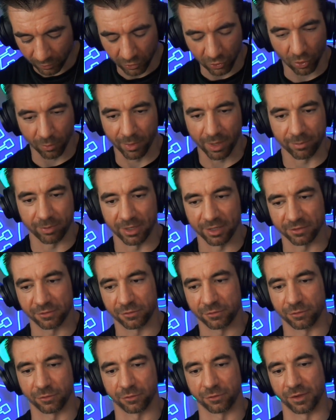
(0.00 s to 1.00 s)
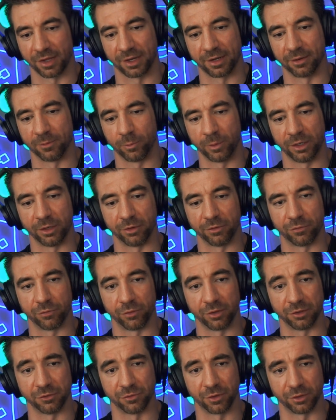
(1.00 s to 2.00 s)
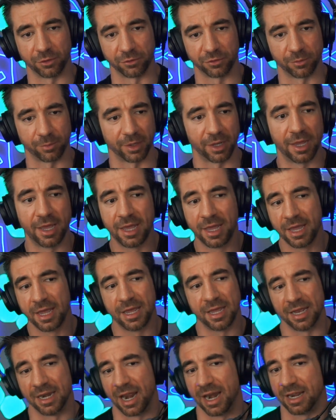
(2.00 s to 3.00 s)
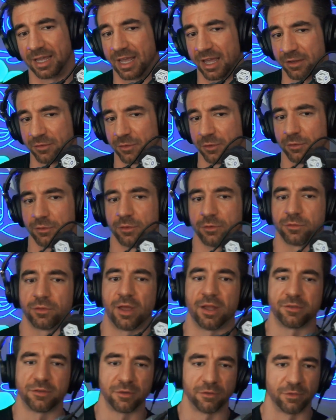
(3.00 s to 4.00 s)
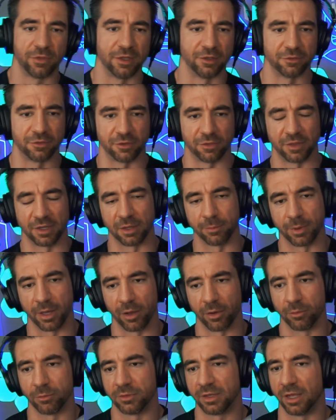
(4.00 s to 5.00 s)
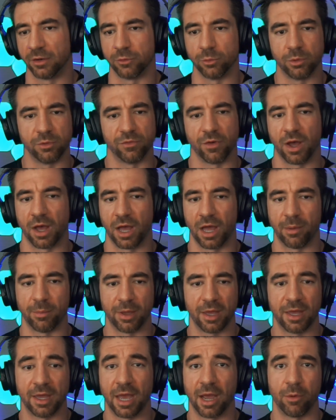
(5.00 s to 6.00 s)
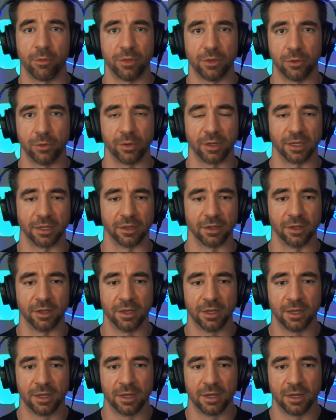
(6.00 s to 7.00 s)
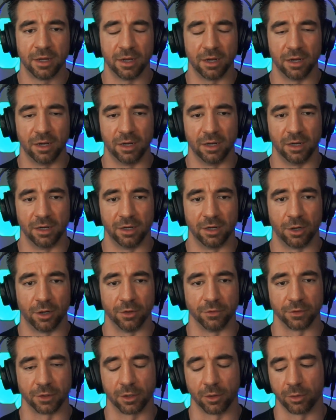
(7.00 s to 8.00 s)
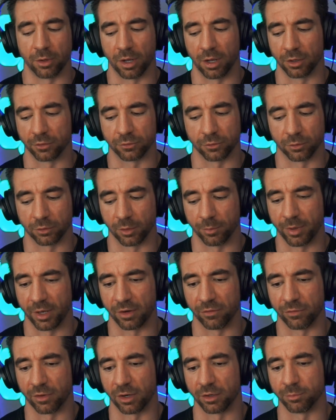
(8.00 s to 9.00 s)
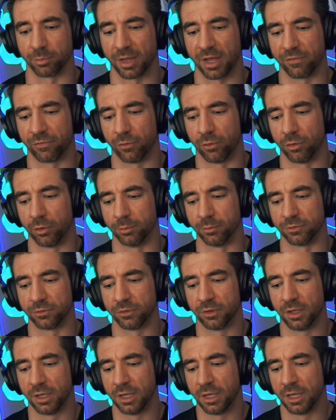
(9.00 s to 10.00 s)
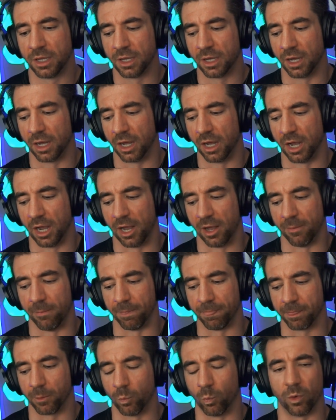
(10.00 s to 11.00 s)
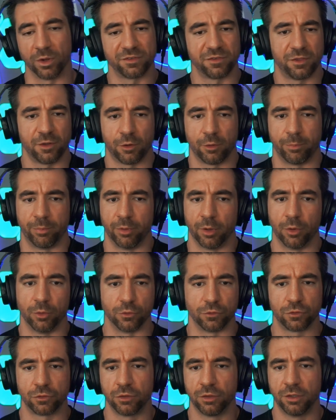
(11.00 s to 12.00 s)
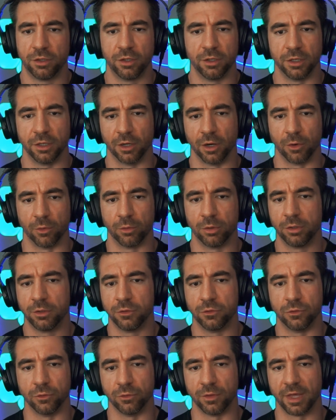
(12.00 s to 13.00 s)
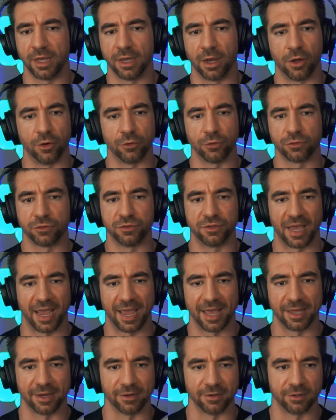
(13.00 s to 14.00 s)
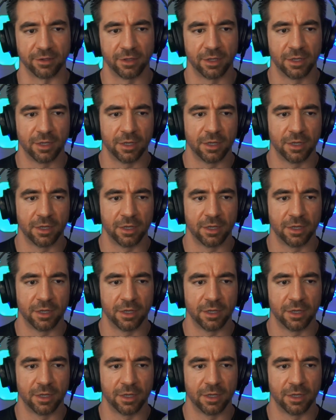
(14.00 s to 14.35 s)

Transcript: you know, maybe it's just like a weird freeze fund or something. In any case, there, there's lots of things to think about. Yeah, do we vibe? How are they doing in uh, on the CodeHawks or competitive audit platforms? Um, what's their approach? You know, do they understand